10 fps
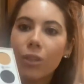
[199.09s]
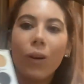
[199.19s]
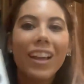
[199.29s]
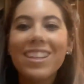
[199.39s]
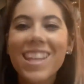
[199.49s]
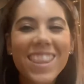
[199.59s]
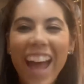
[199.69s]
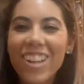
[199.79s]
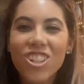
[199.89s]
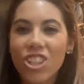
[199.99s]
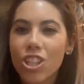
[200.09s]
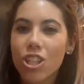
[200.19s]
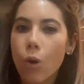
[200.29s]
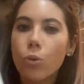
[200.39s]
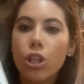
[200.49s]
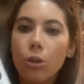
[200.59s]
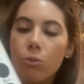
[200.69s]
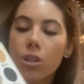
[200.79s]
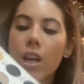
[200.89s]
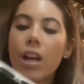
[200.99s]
Well, isn't that just so cute?